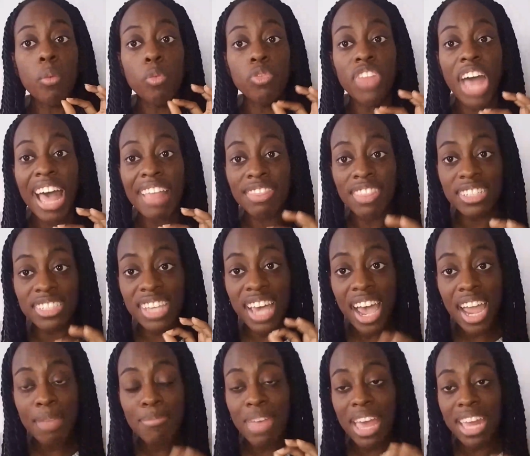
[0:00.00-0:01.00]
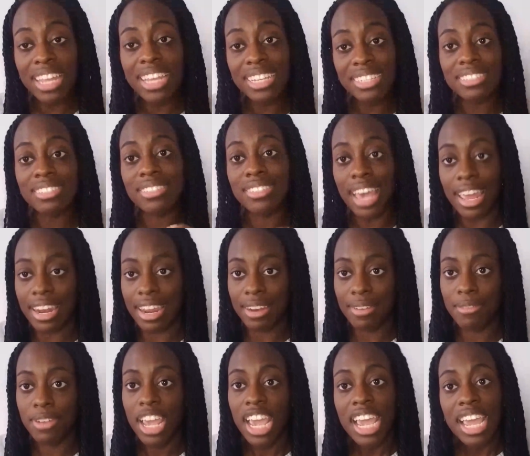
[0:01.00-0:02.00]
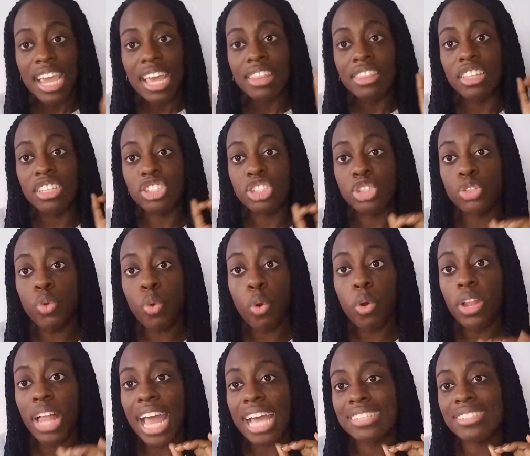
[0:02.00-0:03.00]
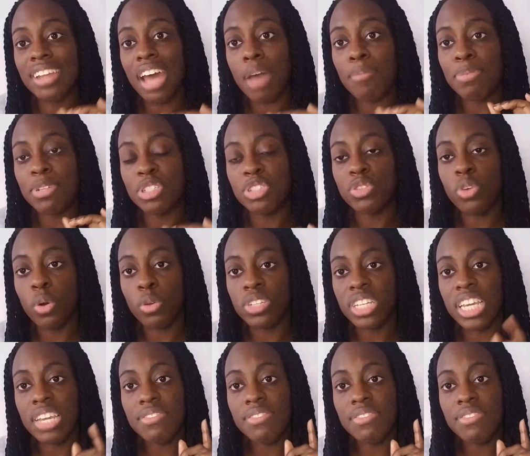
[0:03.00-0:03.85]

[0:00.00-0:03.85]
At the time that he said it, the school has not been sold.